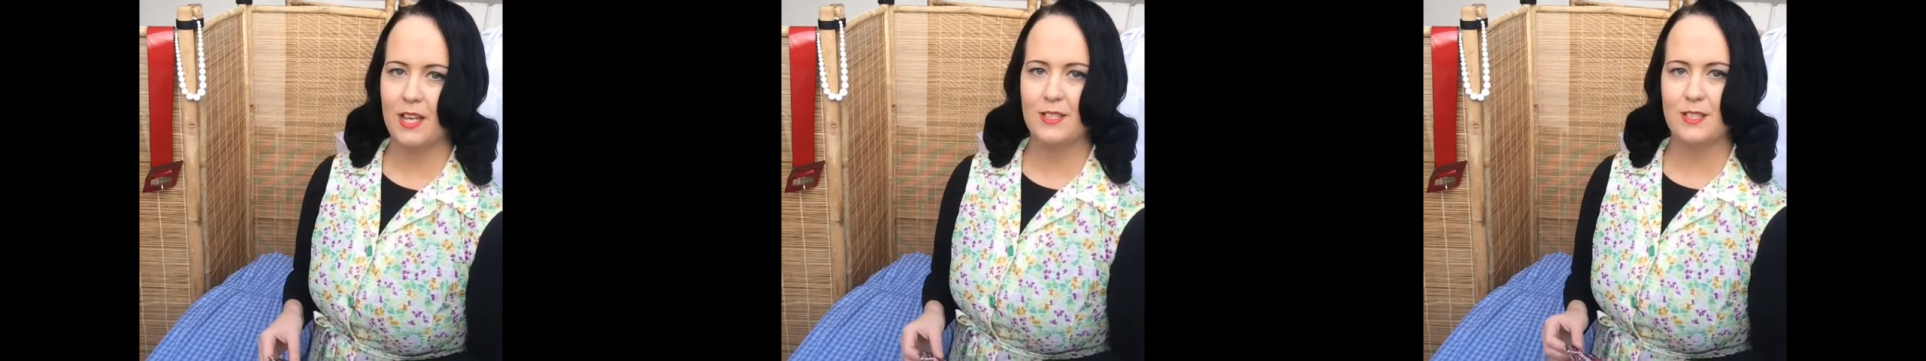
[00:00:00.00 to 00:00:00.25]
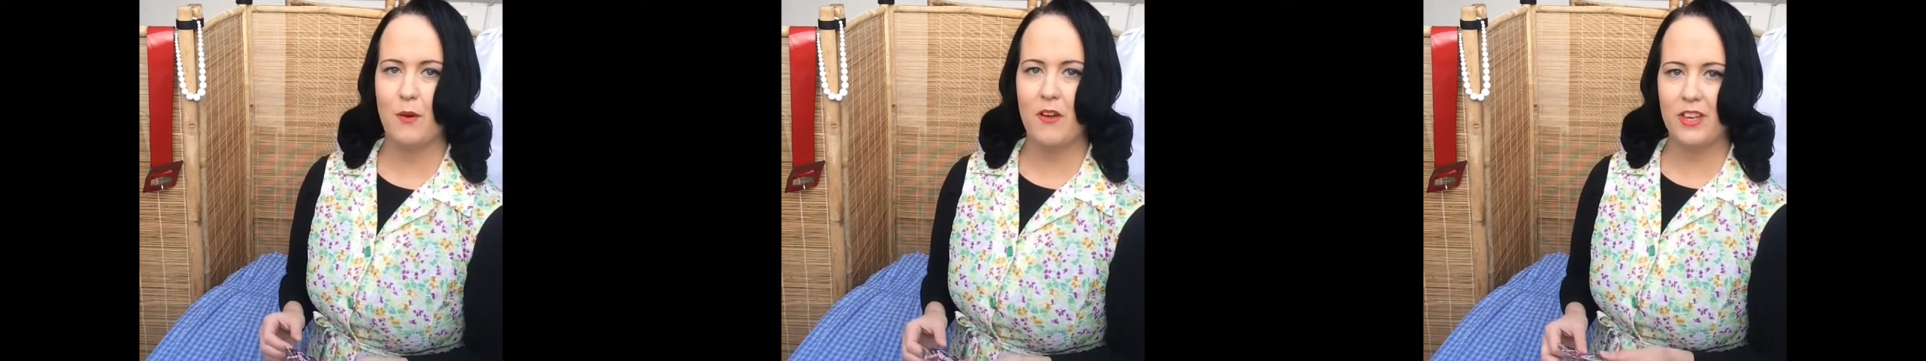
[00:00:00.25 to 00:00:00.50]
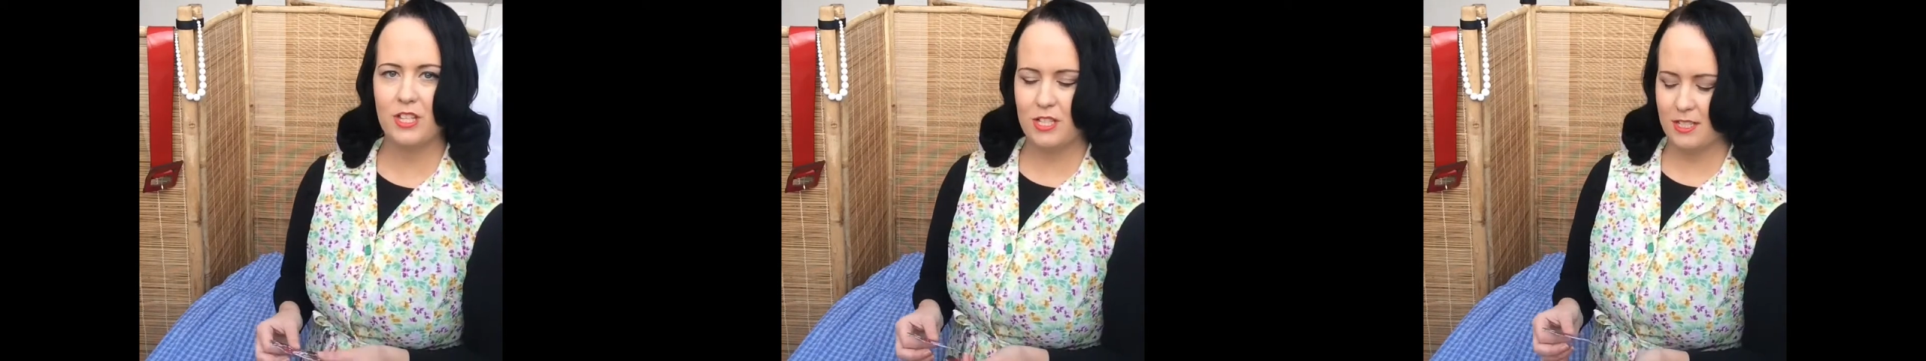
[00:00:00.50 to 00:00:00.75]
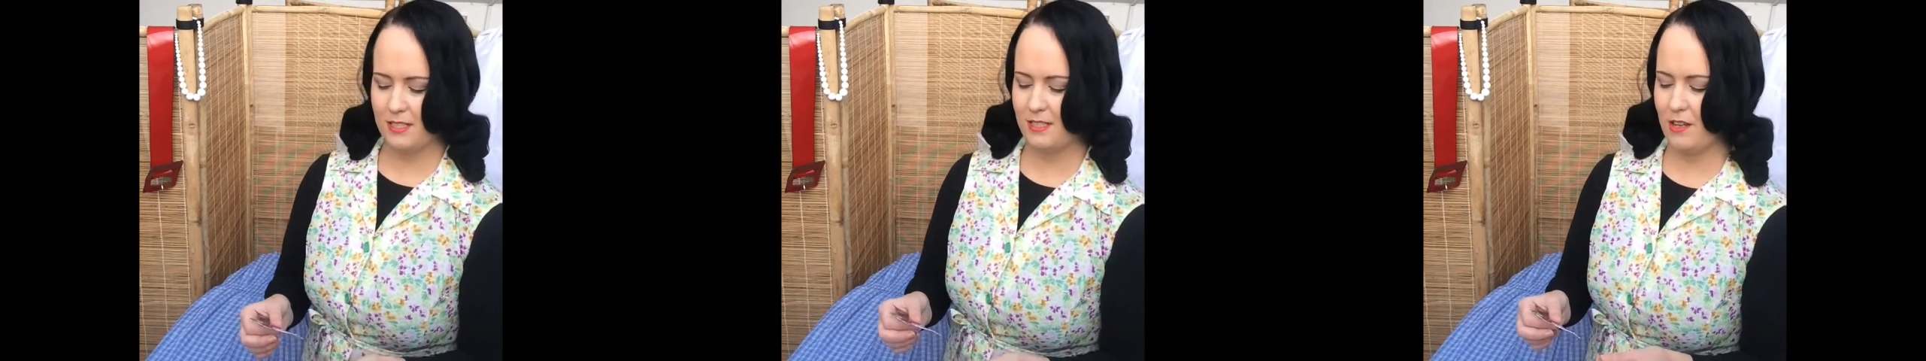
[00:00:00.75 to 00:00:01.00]
So I've
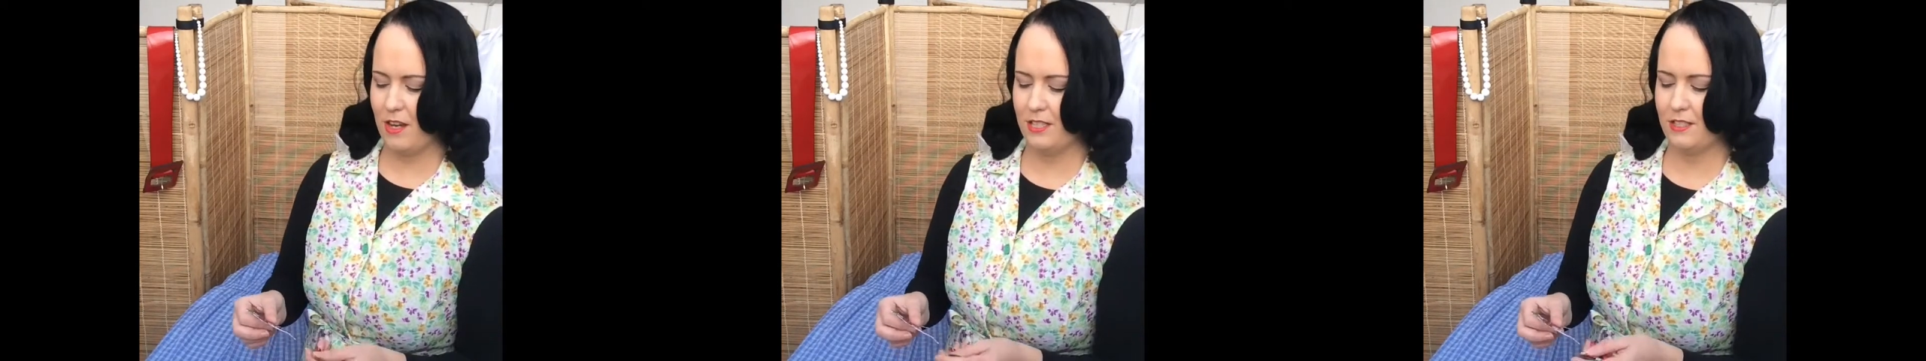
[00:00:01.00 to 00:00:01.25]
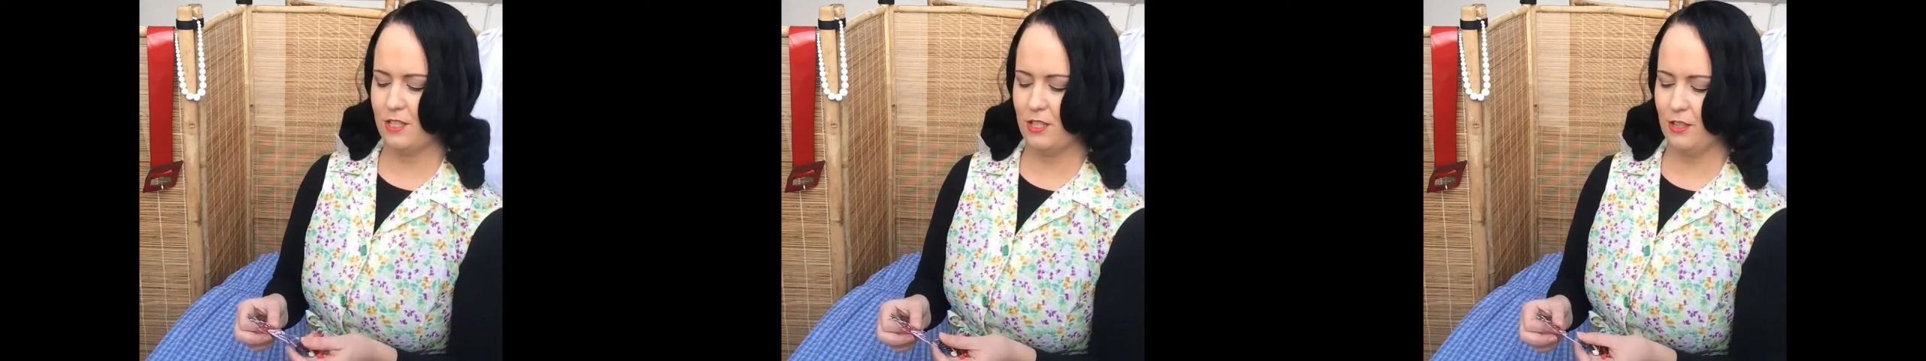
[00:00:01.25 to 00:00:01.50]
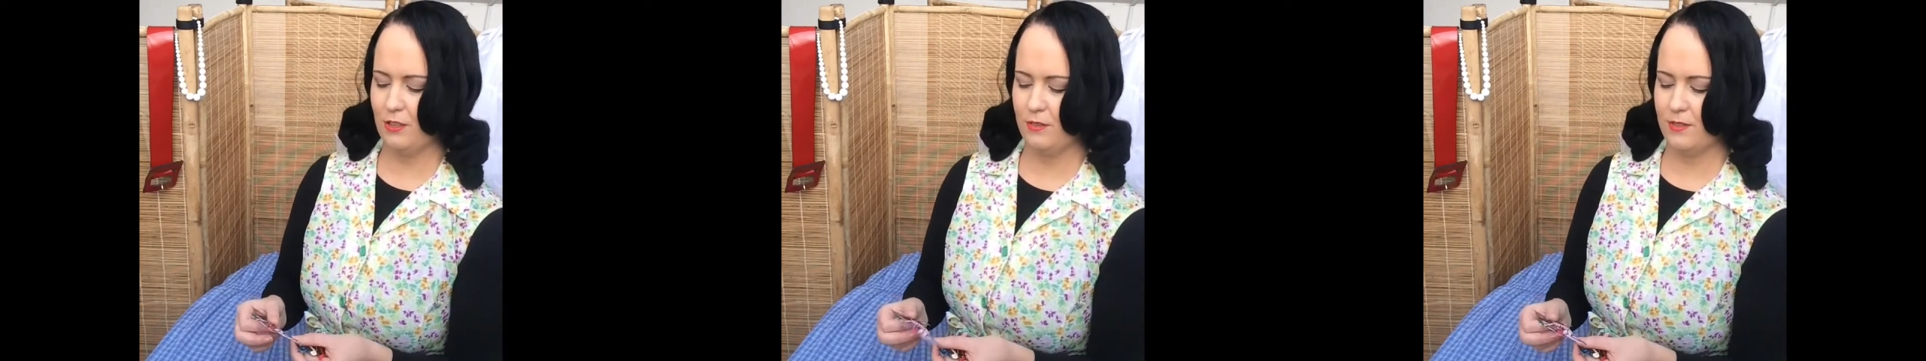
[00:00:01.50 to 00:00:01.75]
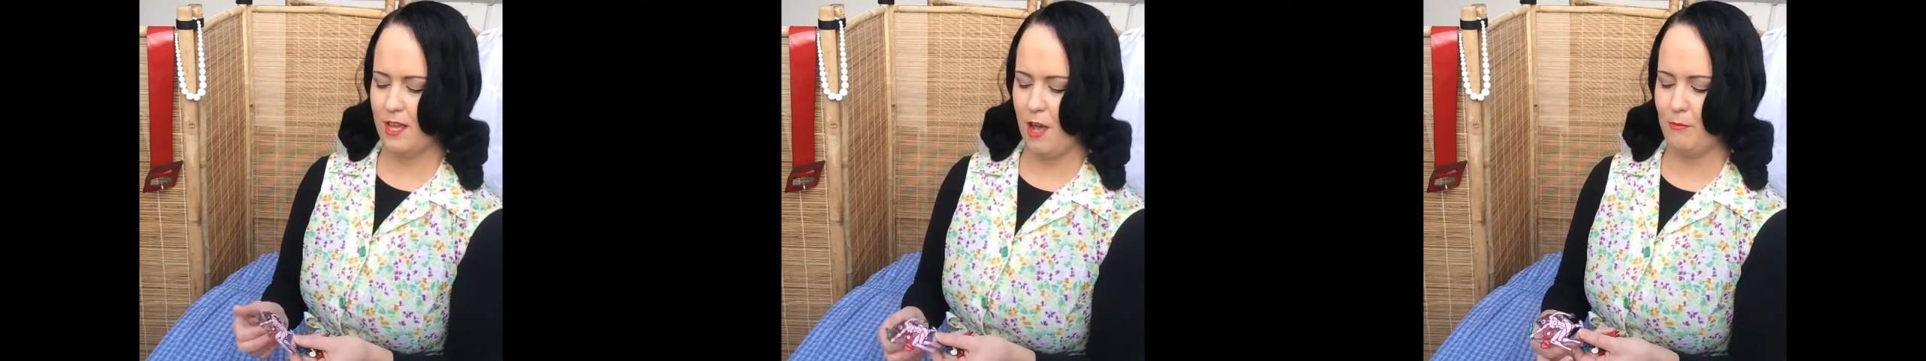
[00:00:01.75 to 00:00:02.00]
actually decided to
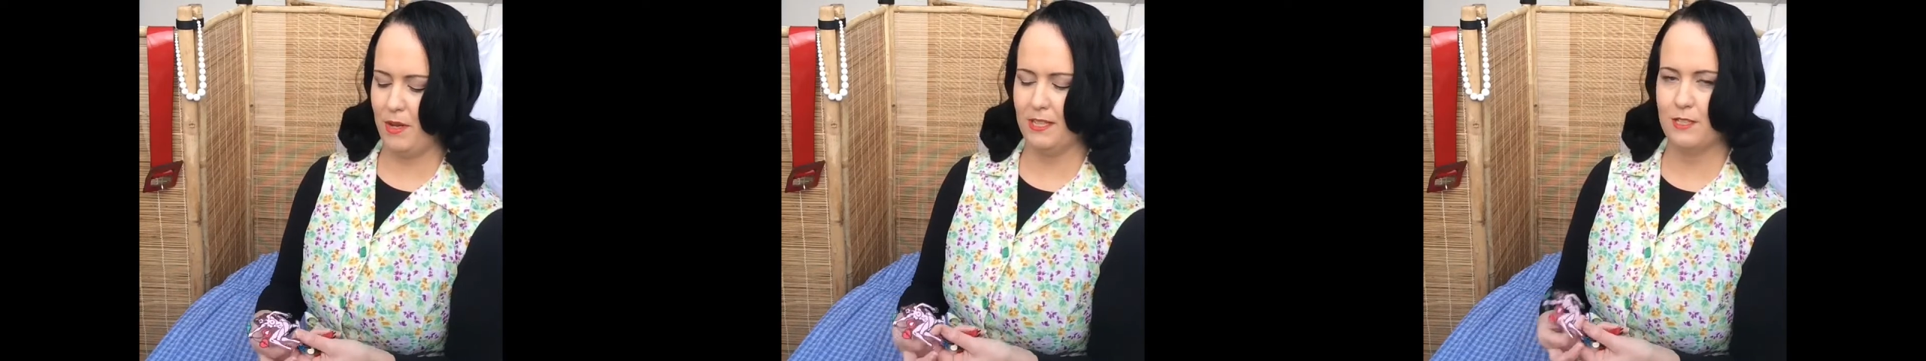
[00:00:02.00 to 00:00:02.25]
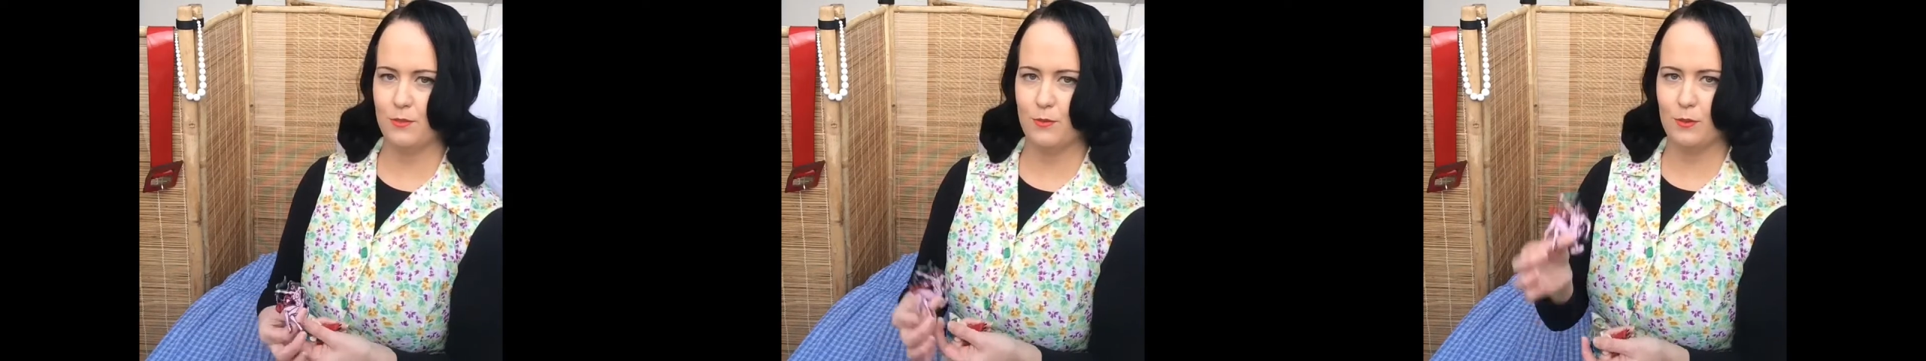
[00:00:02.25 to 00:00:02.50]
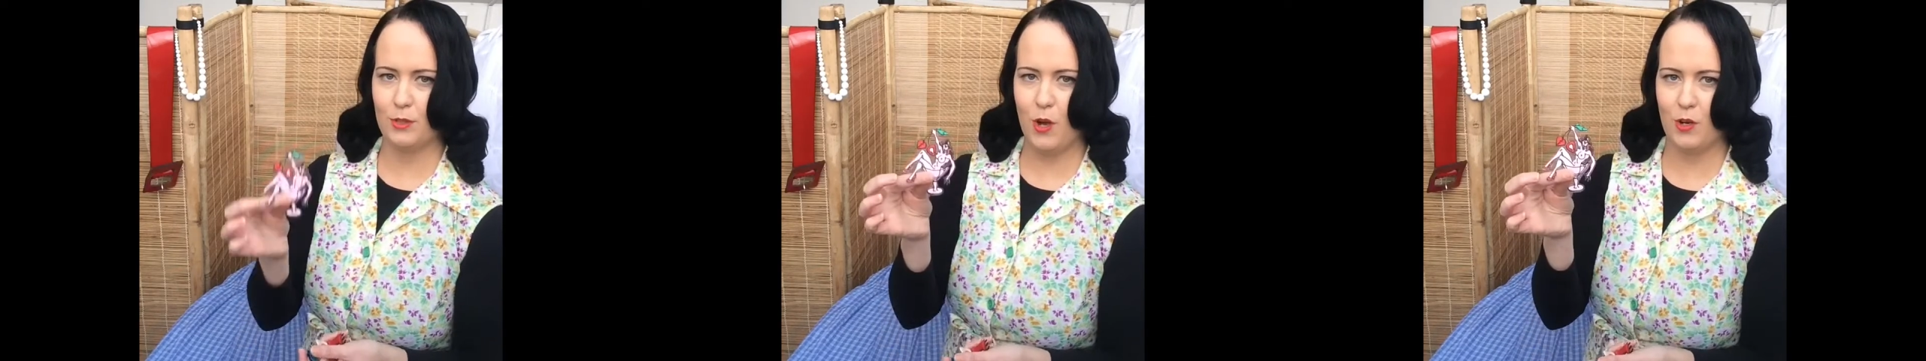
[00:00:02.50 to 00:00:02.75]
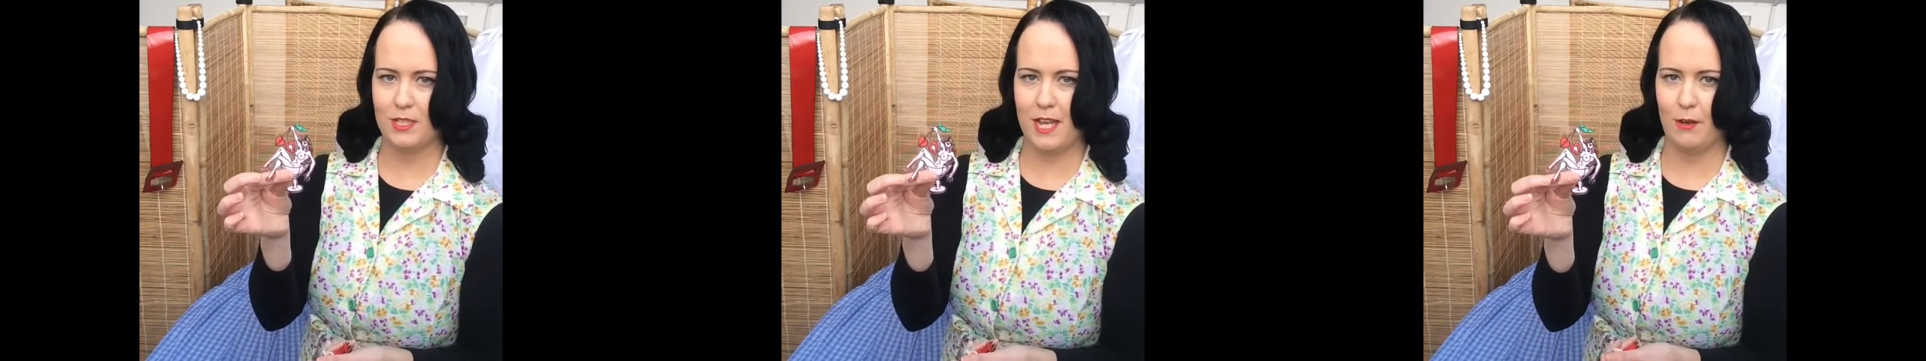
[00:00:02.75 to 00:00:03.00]
use my little
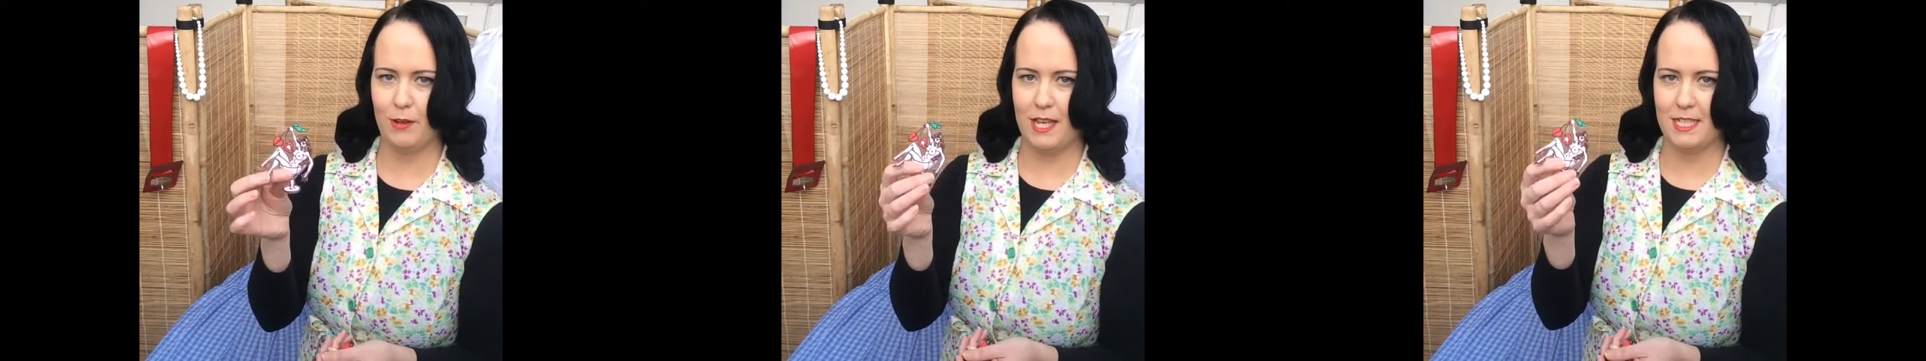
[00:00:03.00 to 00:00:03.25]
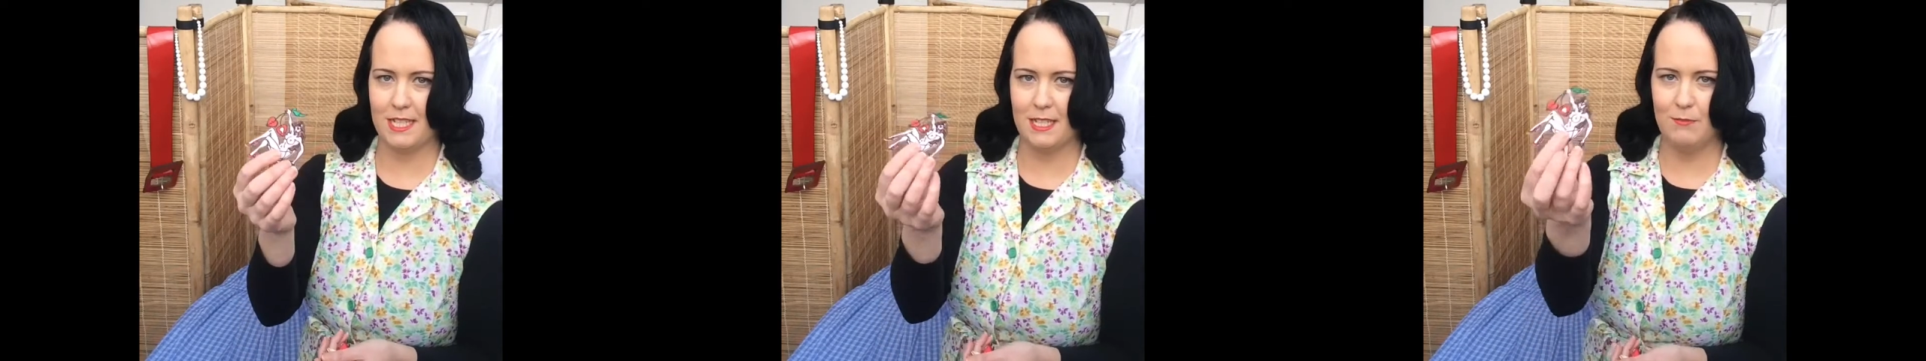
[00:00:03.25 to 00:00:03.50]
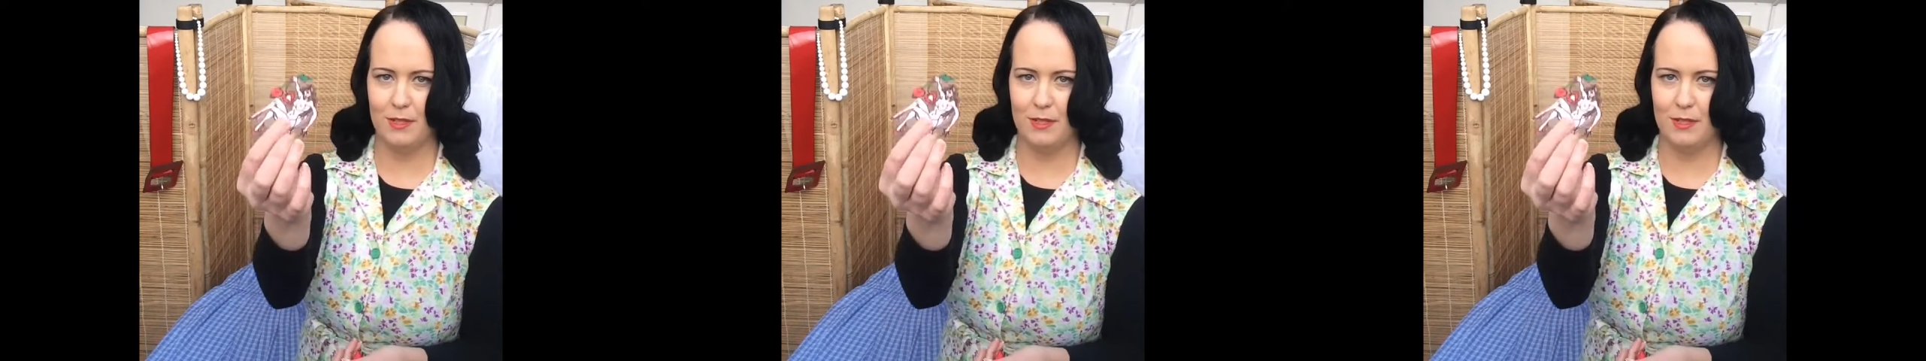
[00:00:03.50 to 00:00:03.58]
cocktail lady,